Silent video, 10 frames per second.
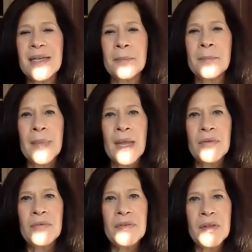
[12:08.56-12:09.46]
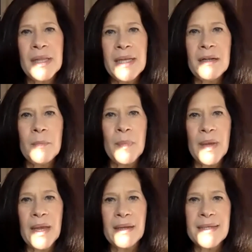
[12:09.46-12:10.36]
And so it's a little
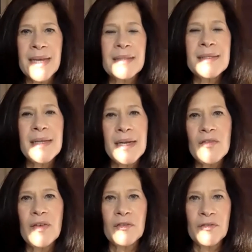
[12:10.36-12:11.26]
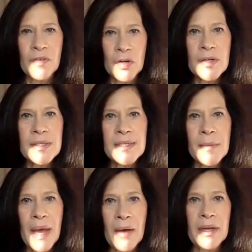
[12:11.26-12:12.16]
bit tentative at first
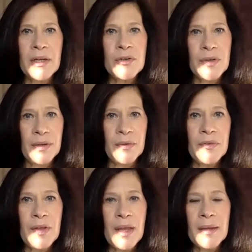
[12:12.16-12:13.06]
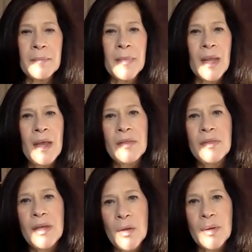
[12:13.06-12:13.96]
about introducing
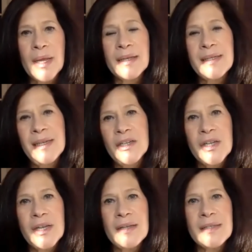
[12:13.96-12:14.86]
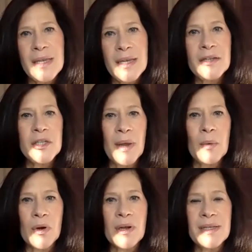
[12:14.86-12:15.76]
the yogic teachings into my
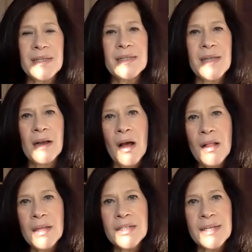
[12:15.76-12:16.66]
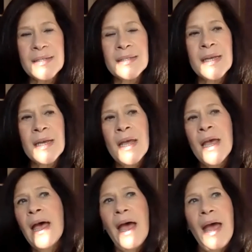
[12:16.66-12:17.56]
work as a psychologist.
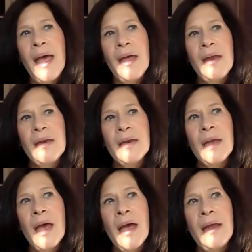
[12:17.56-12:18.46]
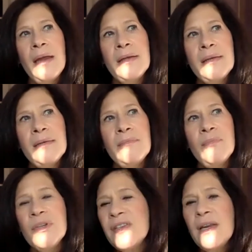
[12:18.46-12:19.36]
And I
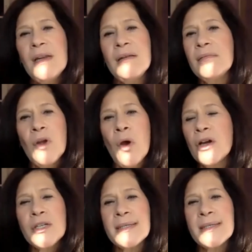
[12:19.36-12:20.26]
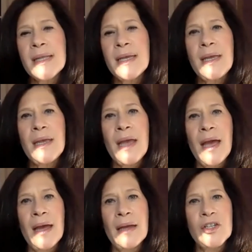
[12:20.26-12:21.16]
proceeded cautiously
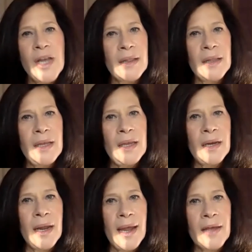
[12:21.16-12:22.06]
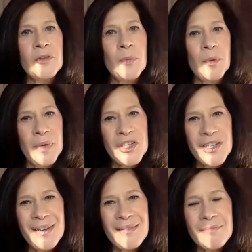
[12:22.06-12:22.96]
and gently, and I asked
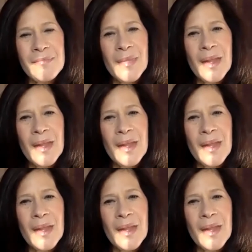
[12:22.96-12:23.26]
permission